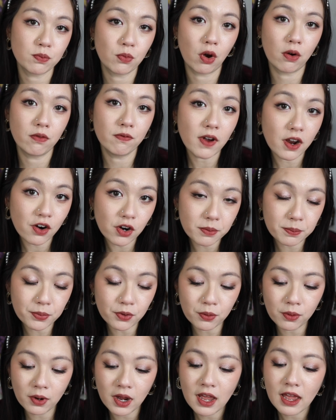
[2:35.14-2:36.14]
more
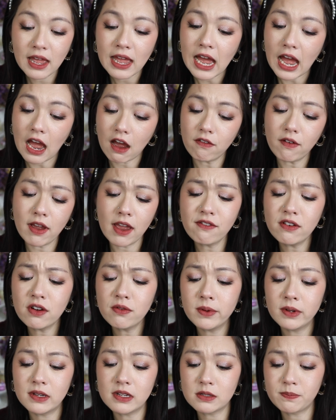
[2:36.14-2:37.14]
wearable. However,
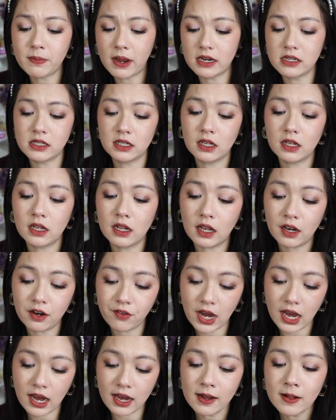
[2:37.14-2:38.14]
with this particular
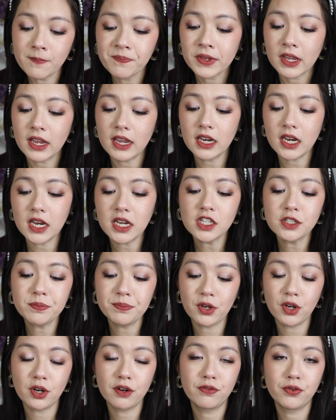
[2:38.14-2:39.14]
gray, it is
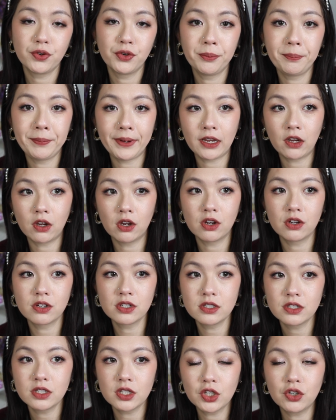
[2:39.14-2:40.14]
beautiful
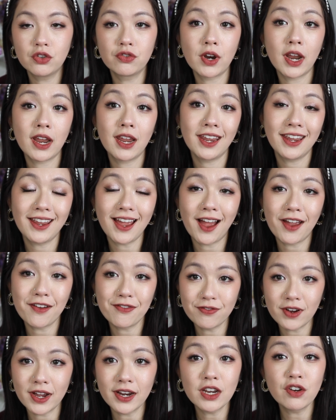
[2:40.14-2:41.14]
because the gray, I
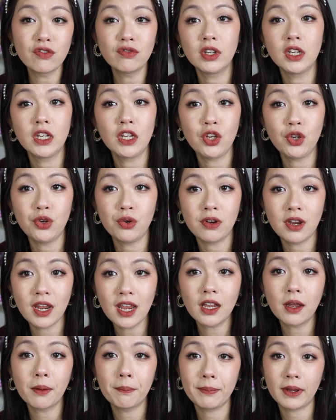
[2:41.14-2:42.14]
find it really
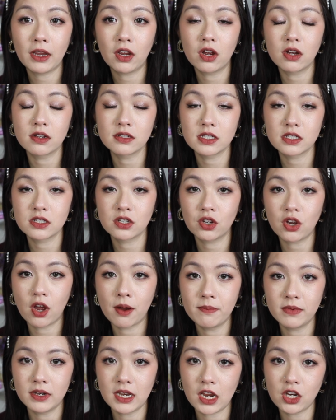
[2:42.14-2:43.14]
unique because it's a
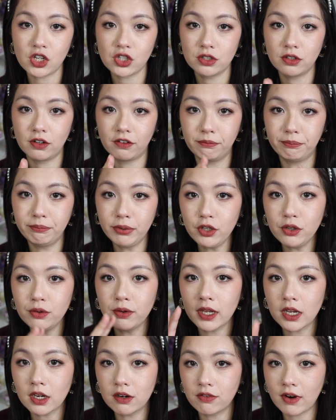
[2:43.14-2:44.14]
combination of blue
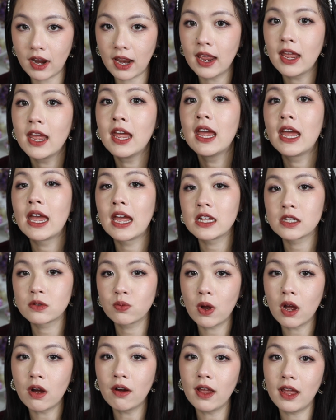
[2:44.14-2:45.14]
and gray as
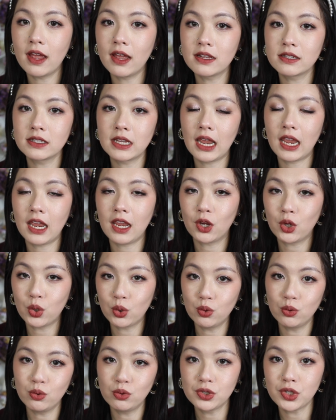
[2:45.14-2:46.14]
well as a
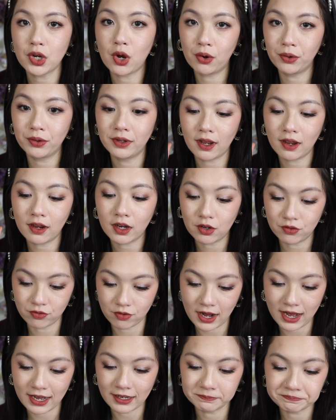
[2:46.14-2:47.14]
cool tone
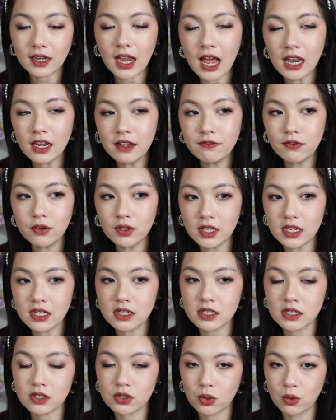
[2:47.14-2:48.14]
gray. Color for
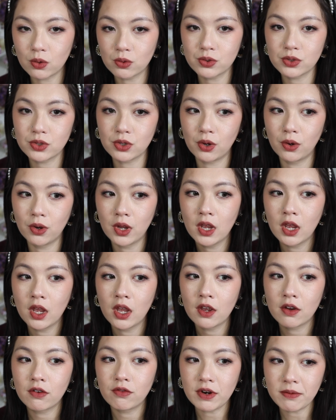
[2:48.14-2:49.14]
this is also
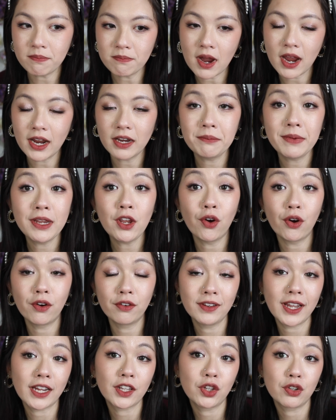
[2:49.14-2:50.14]
remind me of
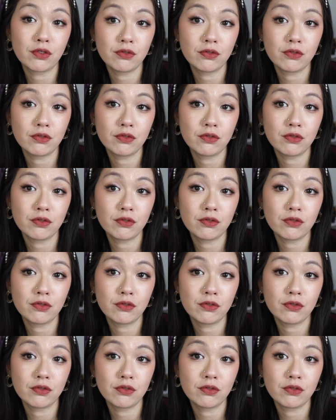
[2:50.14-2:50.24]
like the